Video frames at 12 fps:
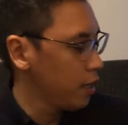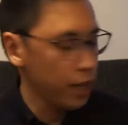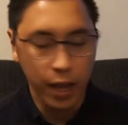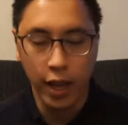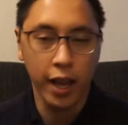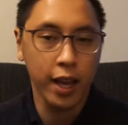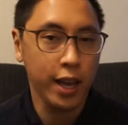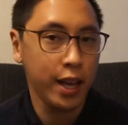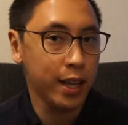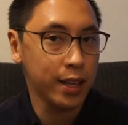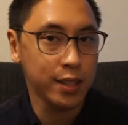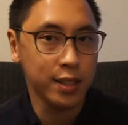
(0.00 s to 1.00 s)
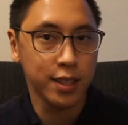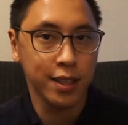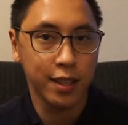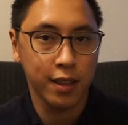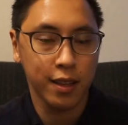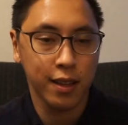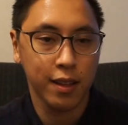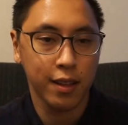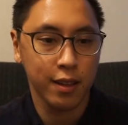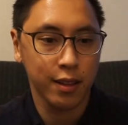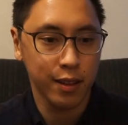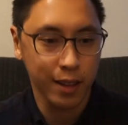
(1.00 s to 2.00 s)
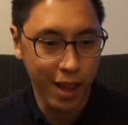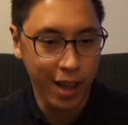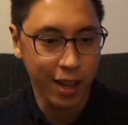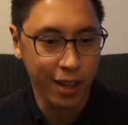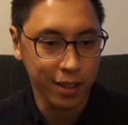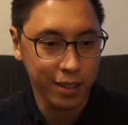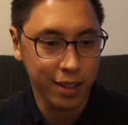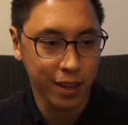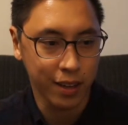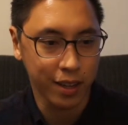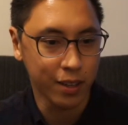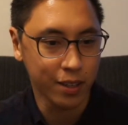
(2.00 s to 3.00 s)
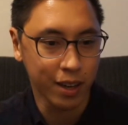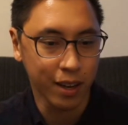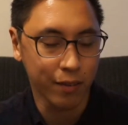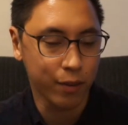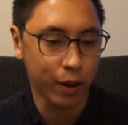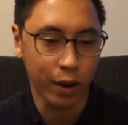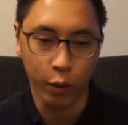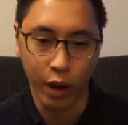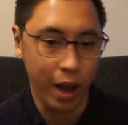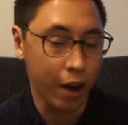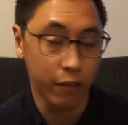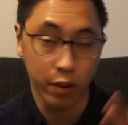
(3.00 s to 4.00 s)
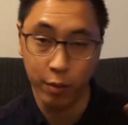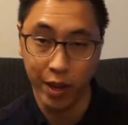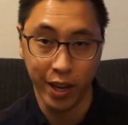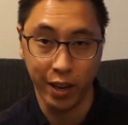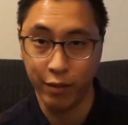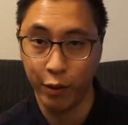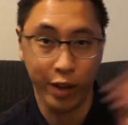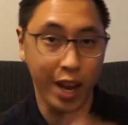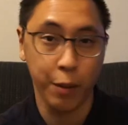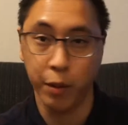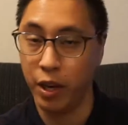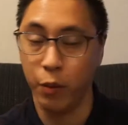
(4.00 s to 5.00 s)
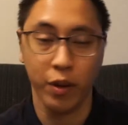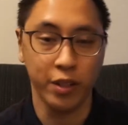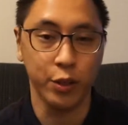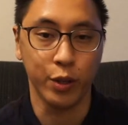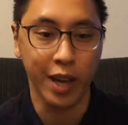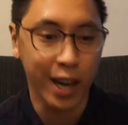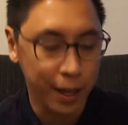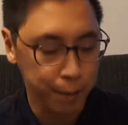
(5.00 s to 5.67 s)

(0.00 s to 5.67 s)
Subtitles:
And yeah, so it goes on for however many vocabulary words you got.